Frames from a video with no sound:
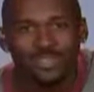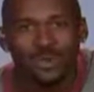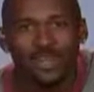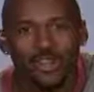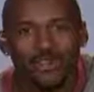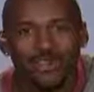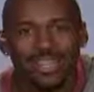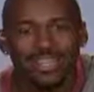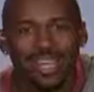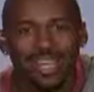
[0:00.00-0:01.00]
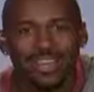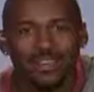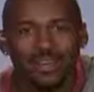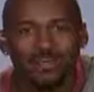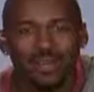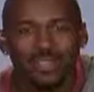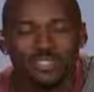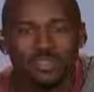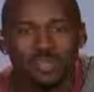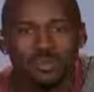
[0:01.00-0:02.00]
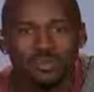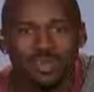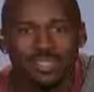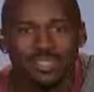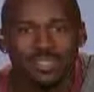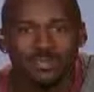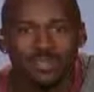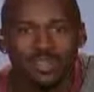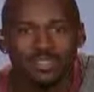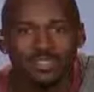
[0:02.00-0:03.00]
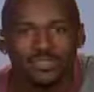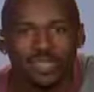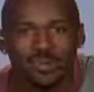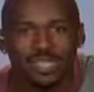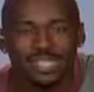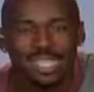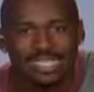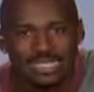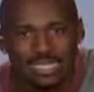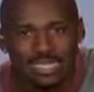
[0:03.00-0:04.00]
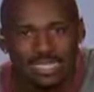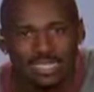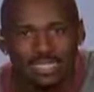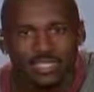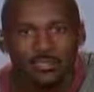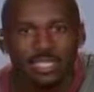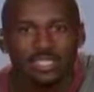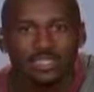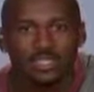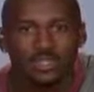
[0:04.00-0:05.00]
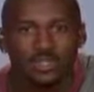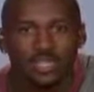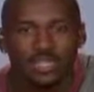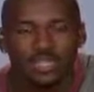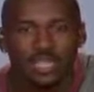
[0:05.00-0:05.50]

going on right now. I'm, I'm, extremely busy. I'm currently filming the next season of Biggest Loser.